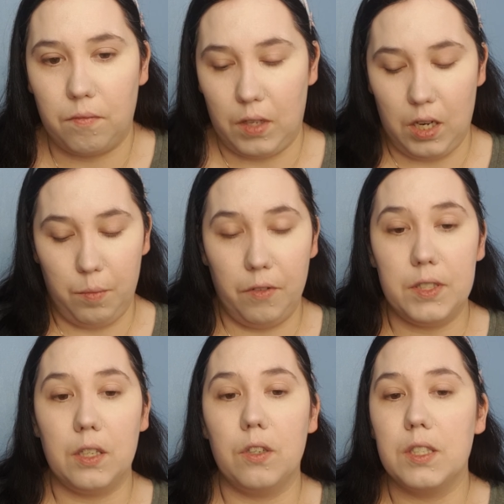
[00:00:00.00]
And I'm
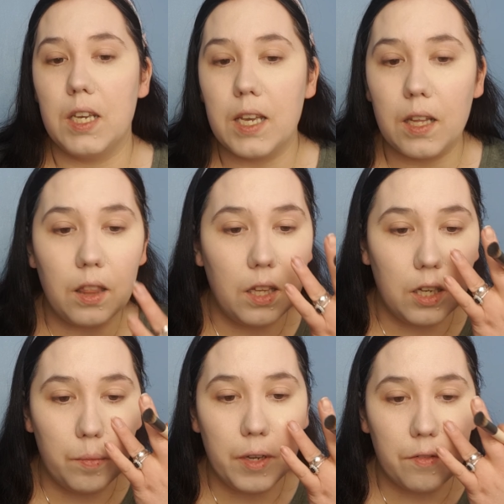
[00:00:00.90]
obviously going to take a
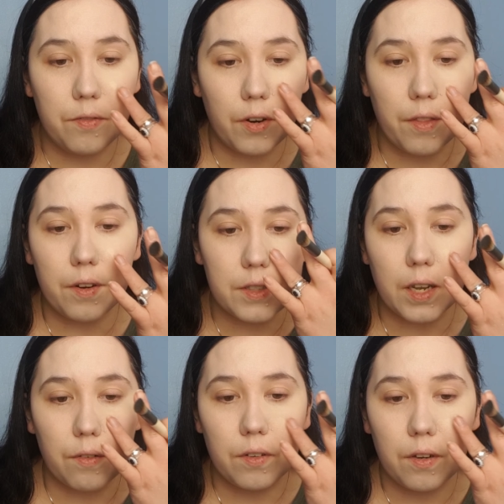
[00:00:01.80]
little bit further
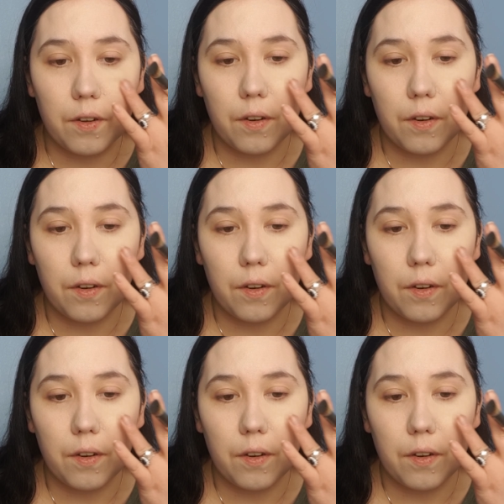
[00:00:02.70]
down.